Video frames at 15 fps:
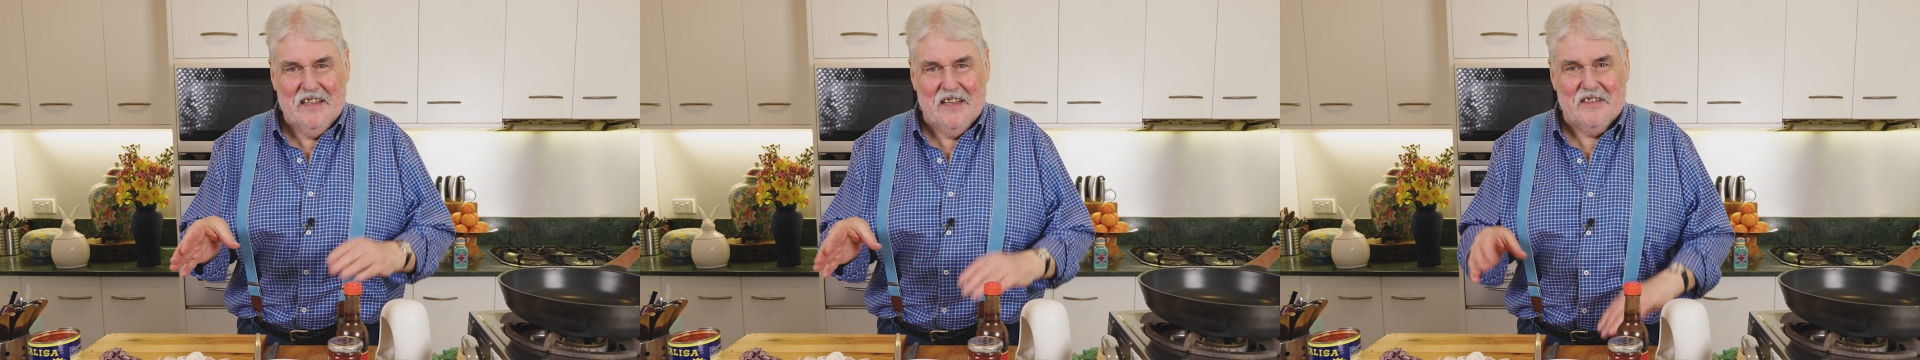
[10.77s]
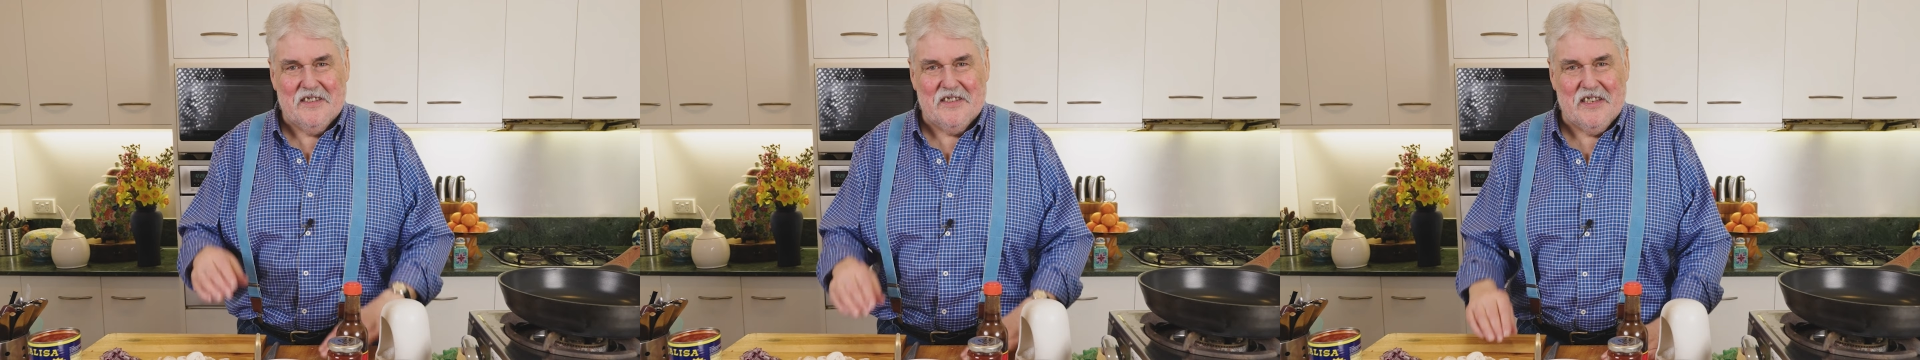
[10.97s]

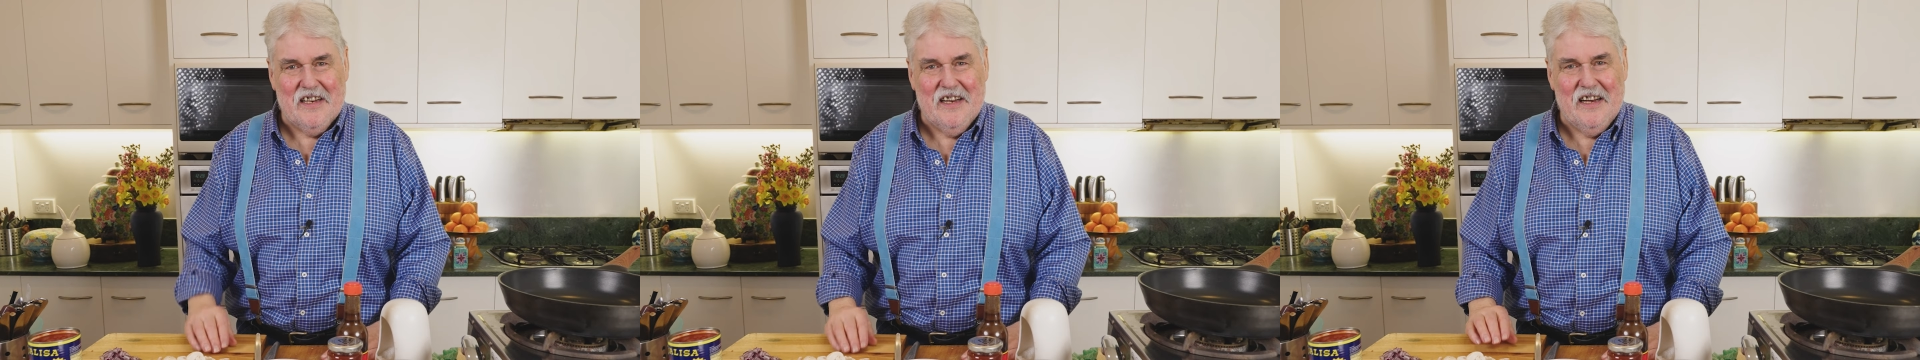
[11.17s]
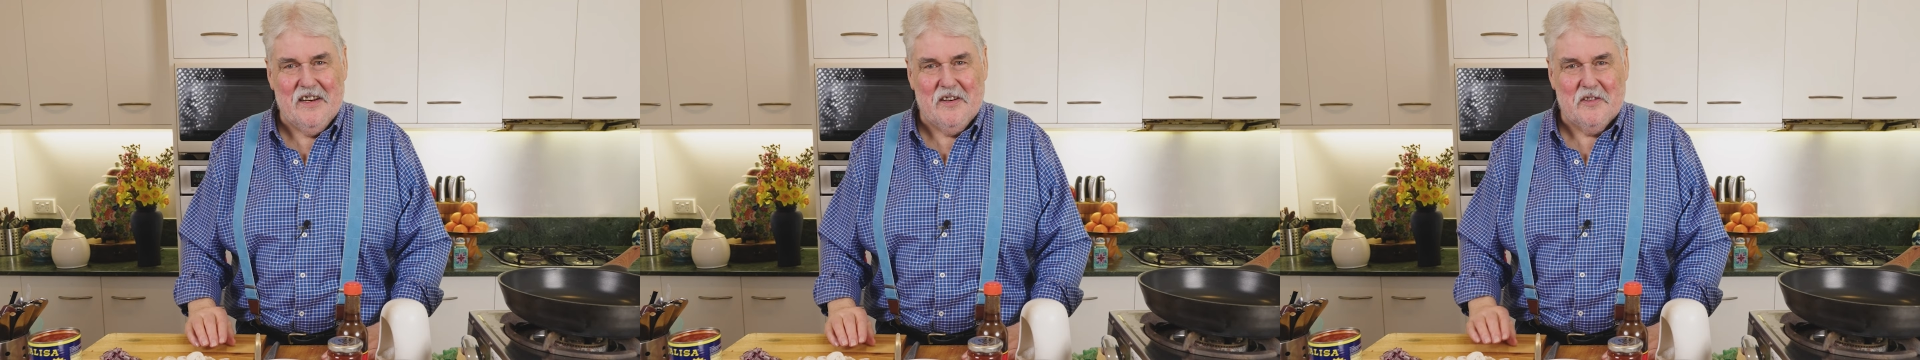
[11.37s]
those
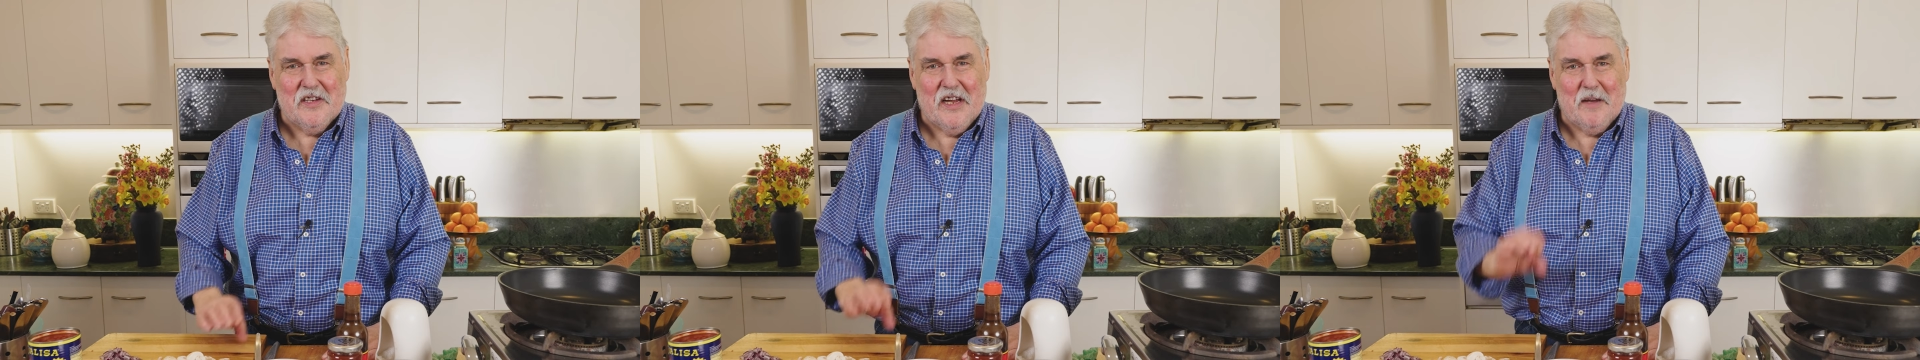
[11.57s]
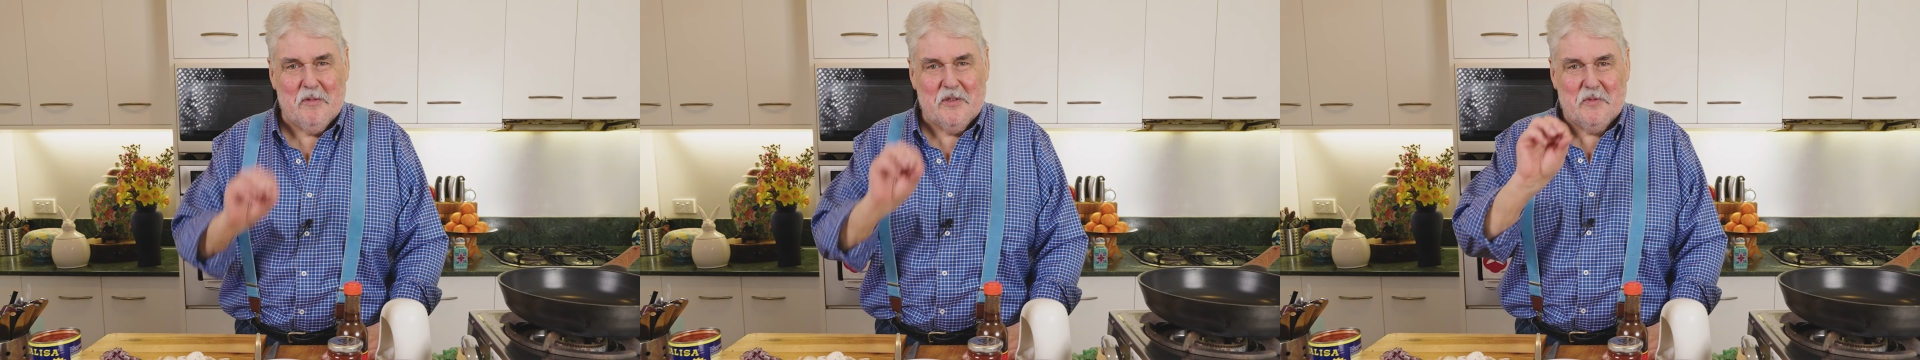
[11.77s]
silly little
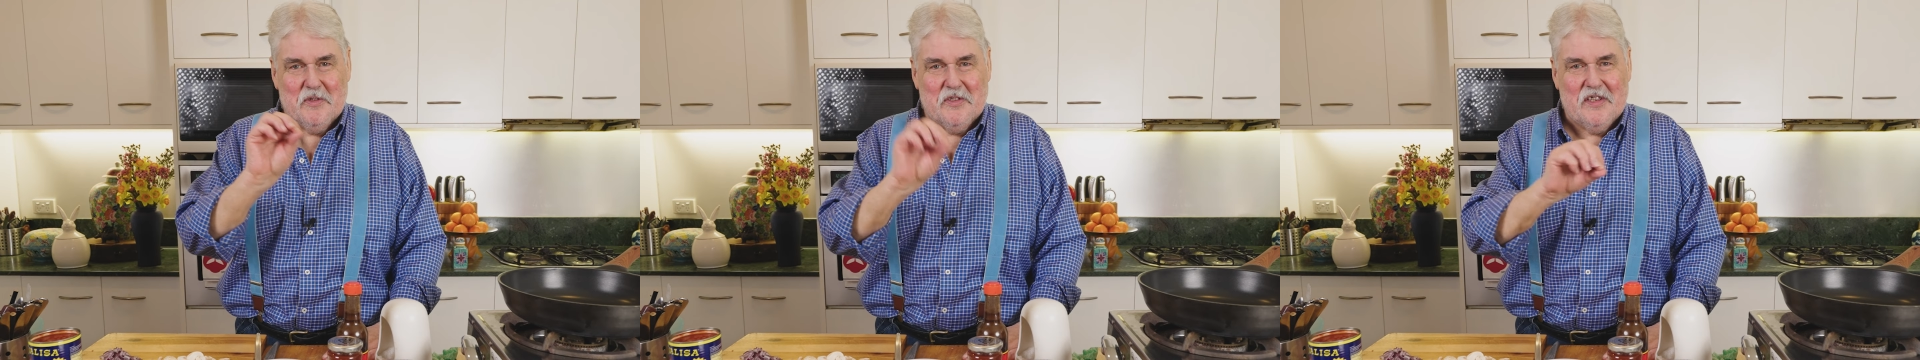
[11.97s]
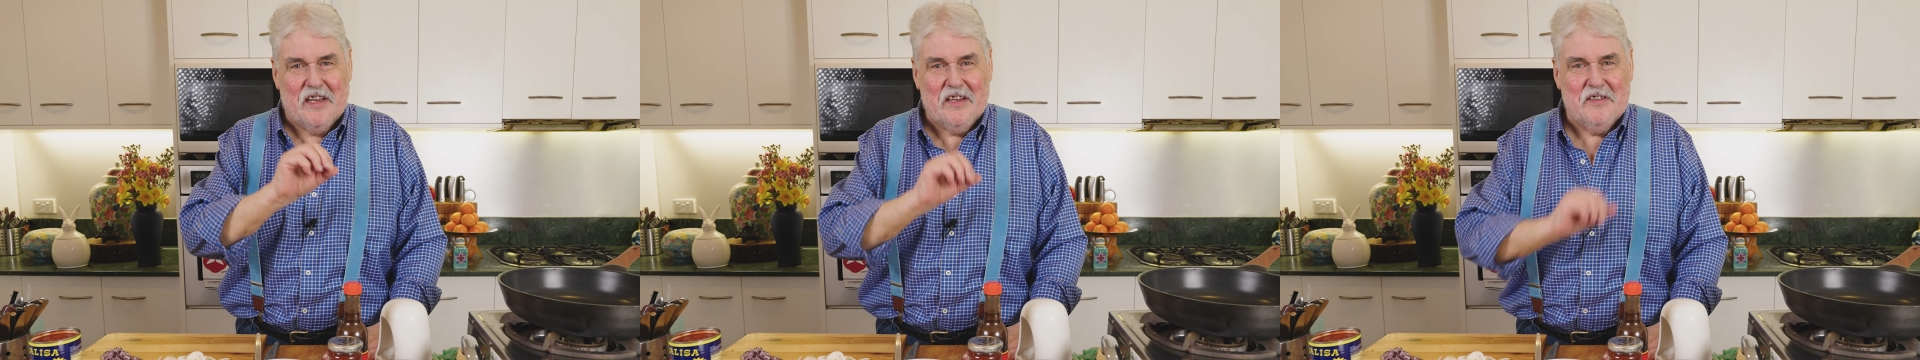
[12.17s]
tables
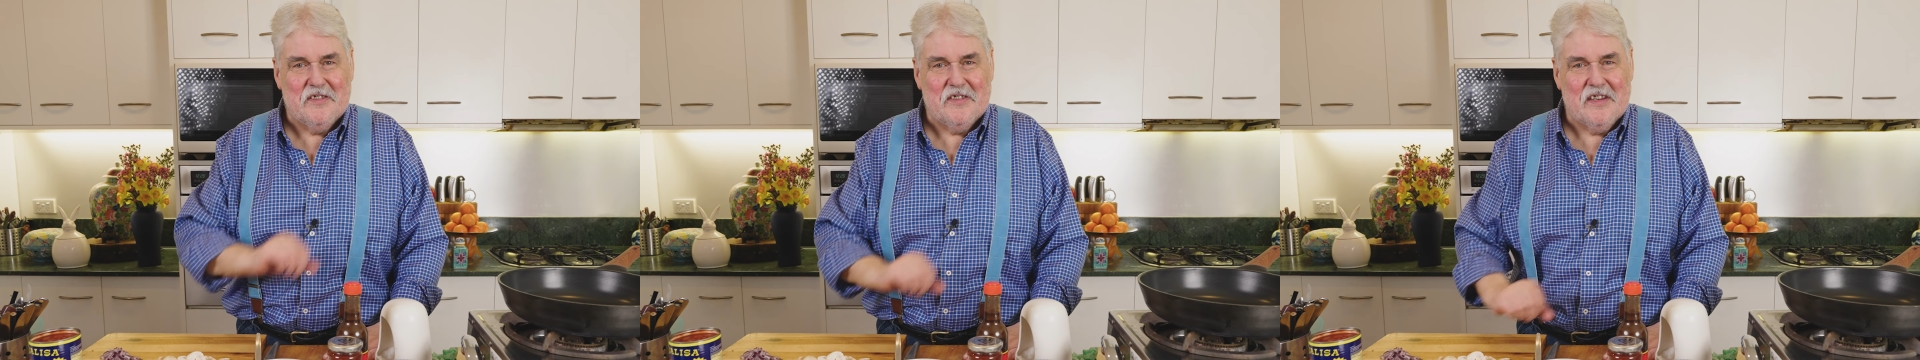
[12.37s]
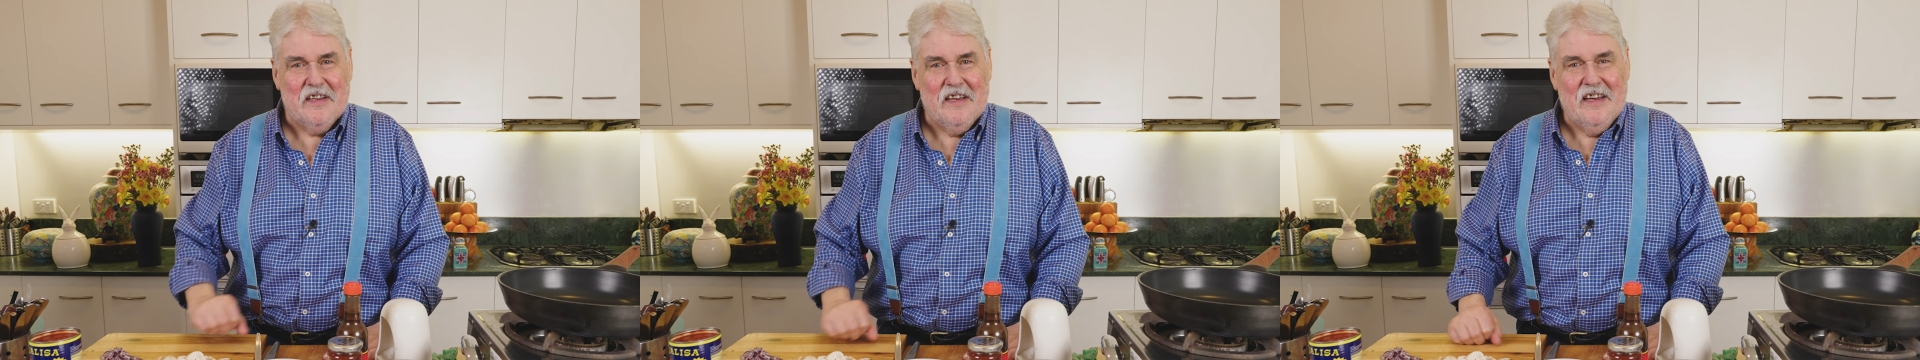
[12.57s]
which they
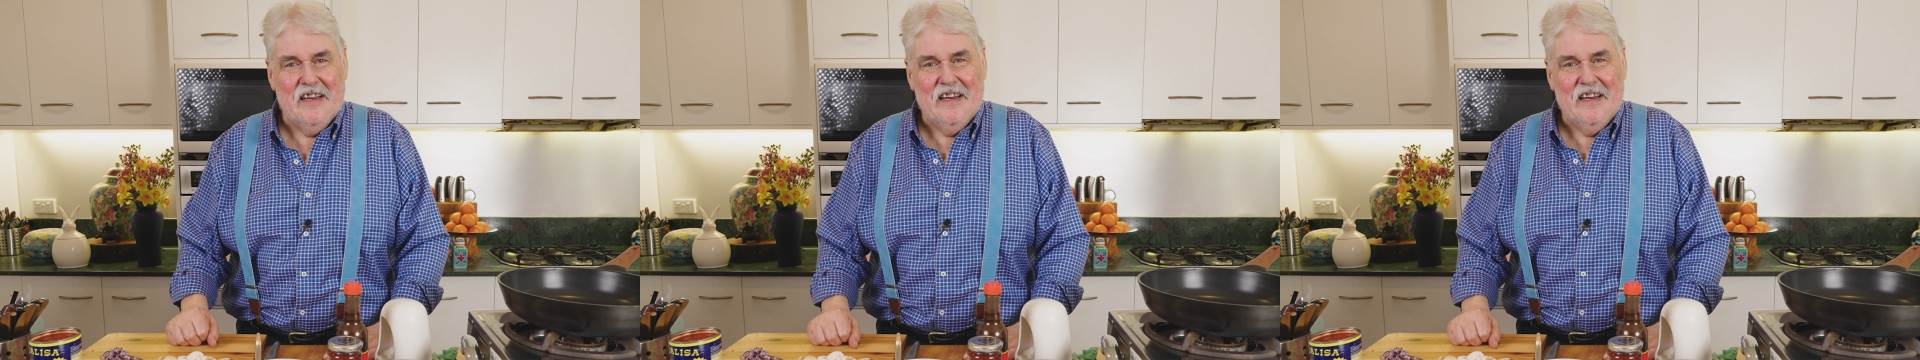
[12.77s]
used to